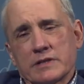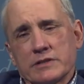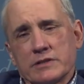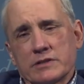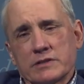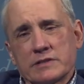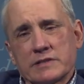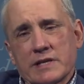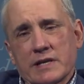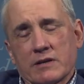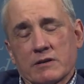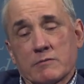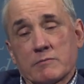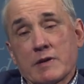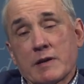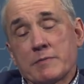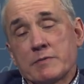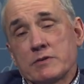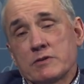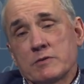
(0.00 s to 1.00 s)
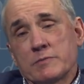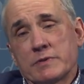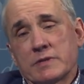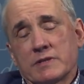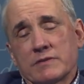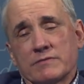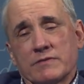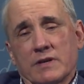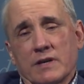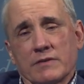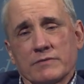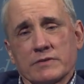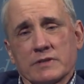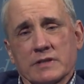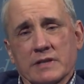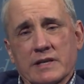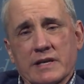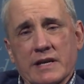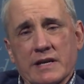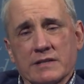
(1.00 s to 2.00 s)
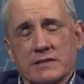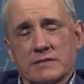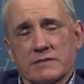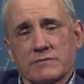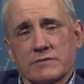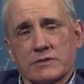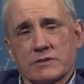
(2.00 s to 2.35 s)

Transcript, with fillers: in your town, or maybe you've been involved in a case of